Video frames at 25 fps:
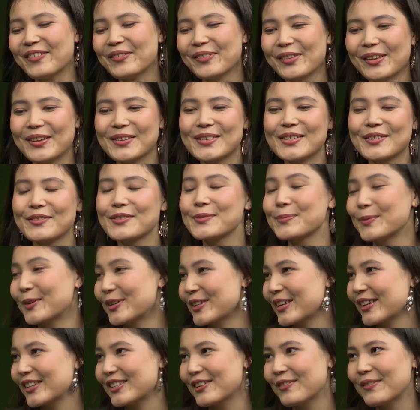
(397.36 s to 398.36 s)
lots of sport
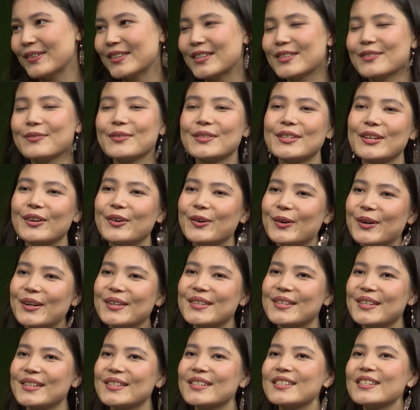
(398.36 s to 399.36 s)
activities with the
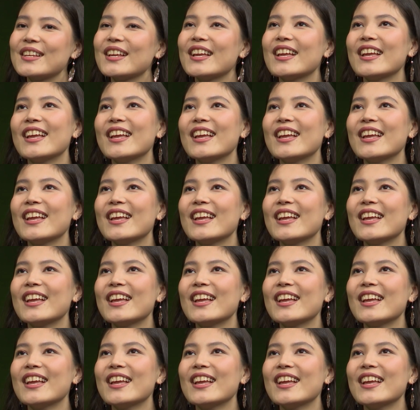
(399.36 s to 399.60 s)
horses.